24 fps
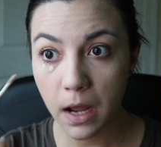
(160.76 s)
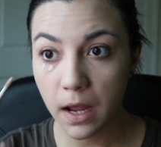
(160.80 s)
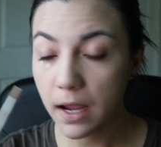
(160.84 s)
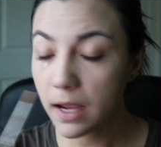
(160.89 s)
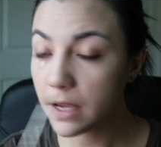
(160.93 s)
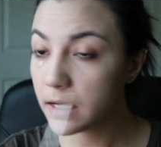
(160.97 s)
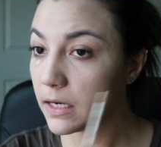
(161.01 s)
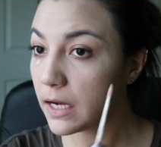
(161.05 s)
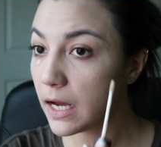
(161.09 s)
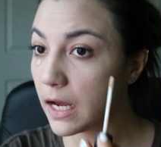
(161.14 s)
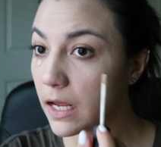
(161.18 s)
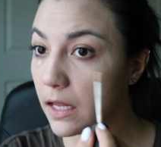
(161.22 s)

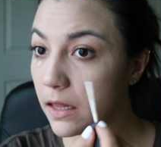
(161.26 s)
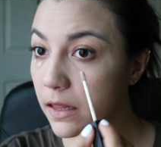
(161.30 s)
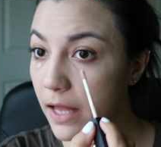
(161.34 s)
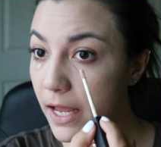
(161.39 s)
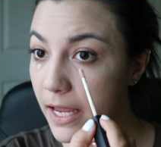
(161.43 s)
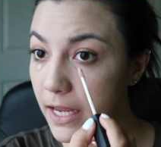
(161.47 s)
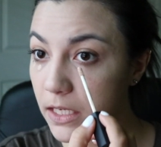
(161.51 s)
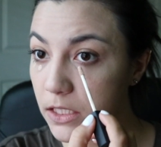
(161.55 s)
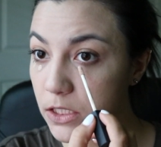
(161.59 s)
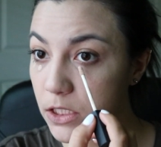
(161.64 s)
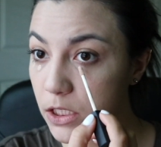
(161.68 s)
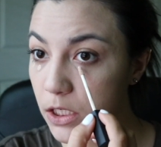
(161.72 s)
And I
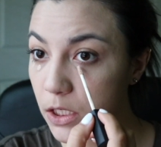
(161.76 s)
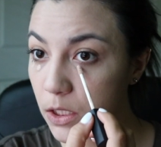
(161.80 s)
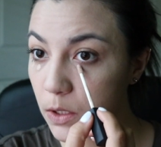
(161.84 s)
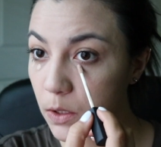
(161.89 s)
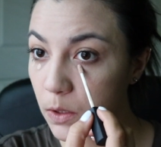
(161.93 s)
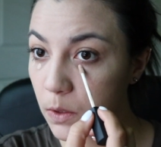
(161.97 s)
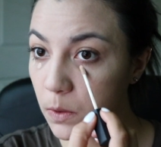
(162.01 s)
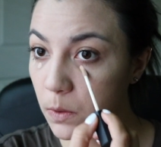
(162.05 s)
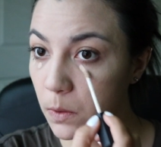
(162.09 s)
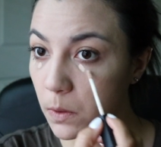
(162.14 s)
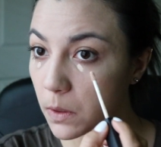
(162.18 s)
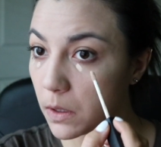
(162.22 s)
like
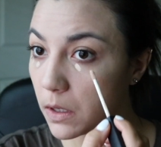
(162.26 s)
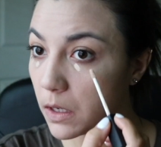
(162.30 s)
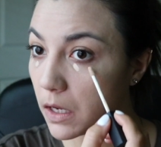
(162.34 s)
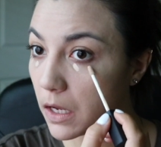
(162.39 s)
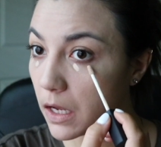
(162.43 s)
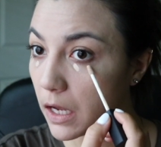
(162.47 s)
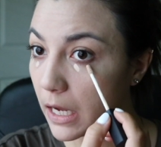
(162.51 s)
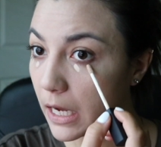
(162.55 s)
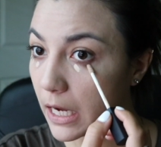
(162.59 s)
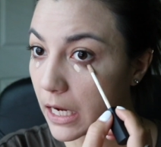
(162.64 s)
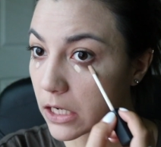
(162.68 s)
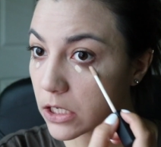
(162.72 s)
to
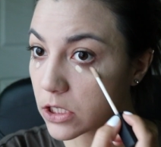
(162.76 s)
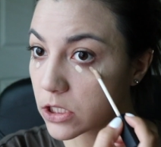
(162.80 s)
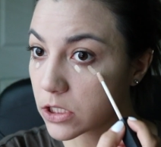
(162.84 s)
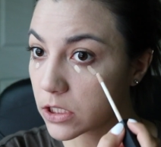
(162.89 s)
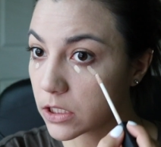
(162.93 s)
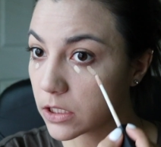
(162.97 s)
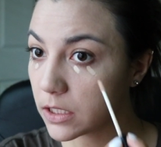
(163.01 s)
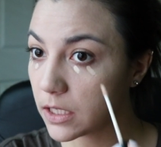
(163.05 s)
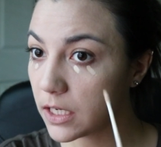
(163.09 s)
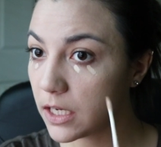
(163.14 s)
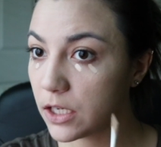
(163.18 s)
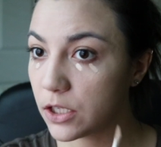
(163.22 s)

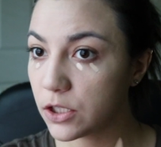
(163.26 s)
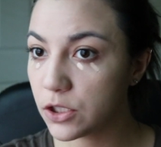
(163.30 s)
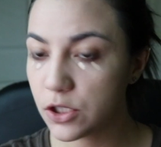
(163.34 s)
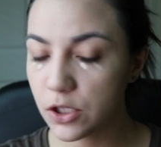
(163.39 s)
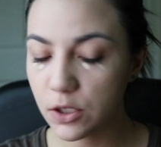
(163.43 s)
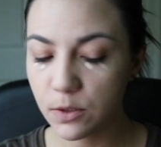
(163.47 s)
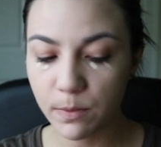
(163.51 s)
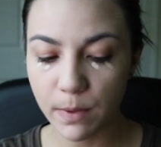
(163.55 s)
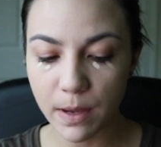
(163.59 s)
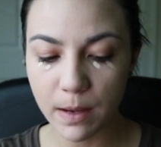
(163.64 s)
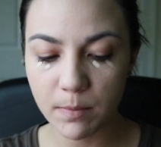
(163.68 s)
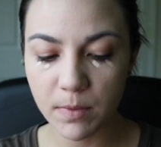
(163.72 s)
actually
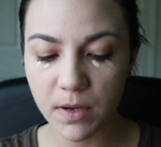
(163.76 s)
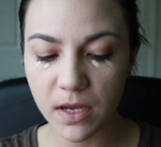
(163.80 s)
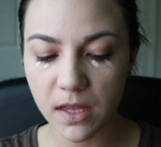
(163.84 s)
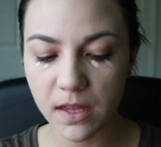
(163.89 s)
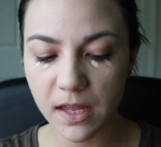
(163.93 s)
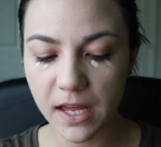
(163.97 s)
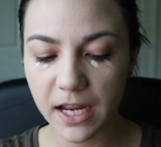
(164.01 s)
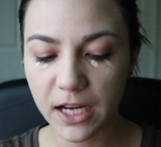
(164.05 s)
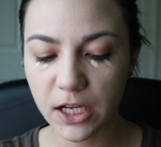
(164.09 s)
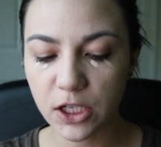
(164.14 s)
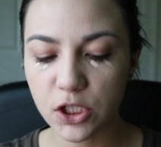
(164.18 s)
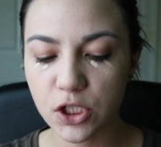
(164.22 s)
do maybe
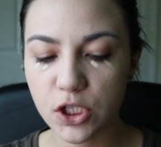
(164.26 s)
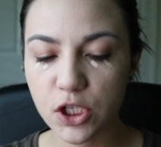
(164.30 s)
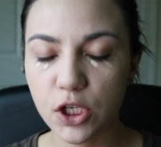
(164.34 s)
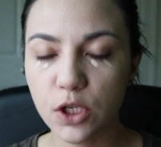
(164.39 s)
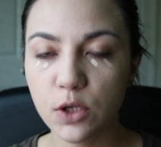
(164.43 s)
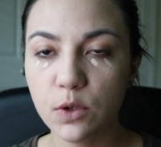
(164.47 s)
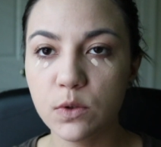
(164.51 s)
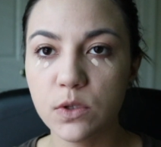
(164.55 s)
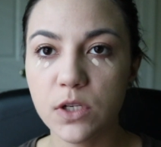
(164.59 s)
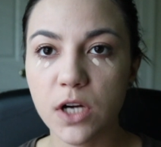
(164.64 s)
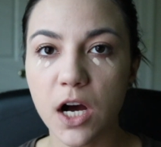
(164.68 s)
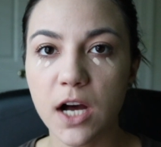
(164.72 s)
like
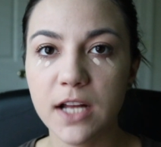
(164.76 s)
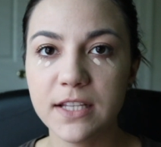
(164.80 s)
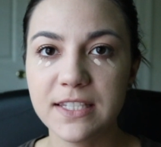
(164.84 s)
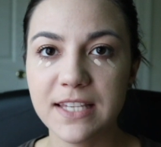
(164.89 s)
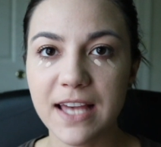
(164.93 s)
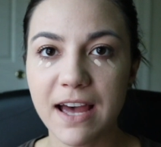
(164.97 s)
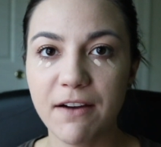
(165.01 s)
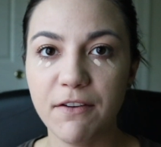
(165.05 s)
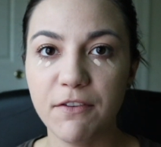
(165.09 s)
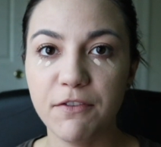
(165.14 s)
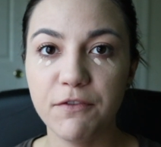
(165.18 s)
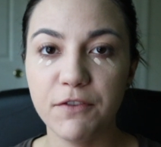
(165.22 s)
2 dots
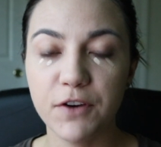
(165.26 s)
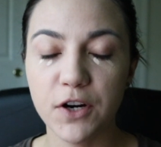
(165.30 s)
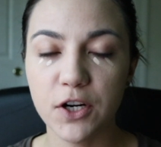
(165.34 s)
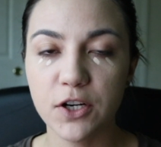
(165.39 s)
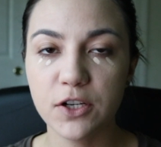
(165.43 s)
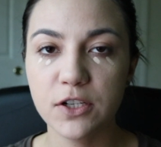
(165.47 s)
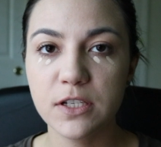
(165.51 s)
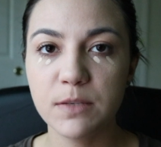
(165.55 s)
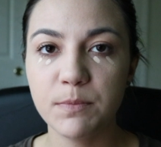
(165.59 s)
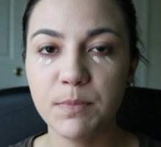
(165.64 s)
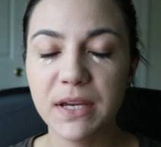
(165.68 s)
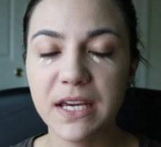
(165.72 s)
at
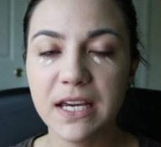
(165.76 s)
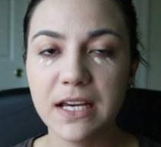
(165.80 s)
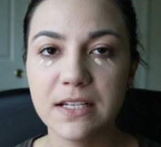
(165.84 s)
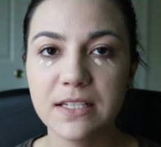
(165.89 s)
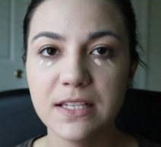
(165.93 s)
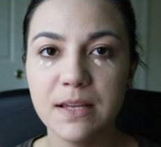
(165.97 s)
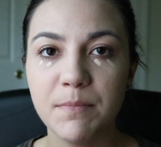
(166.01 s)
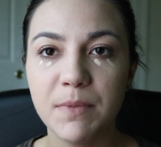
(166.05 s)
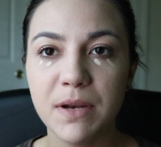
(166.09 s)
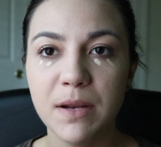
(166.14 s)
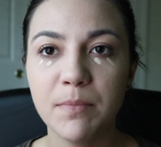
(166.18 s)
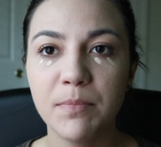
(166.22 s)
first
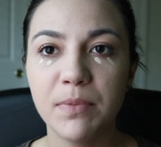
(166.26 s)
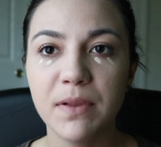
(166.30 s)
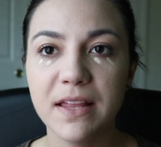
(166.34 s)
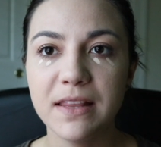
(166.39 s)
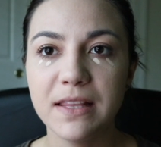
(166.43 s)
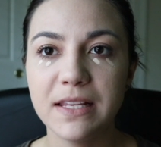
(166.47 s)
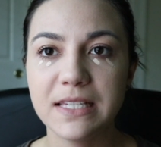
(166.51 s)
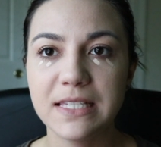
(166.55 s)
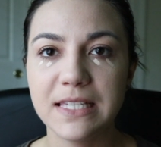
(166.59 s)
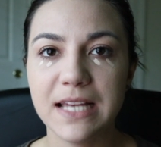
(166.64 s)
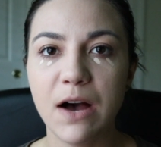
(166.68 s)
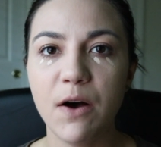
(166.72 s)
because I'm going to
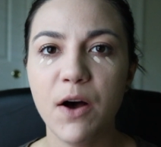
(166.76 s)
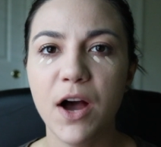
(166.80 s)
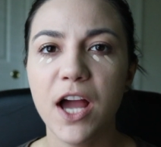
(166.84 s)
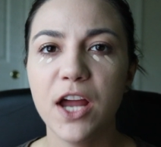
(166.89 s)
blend this out.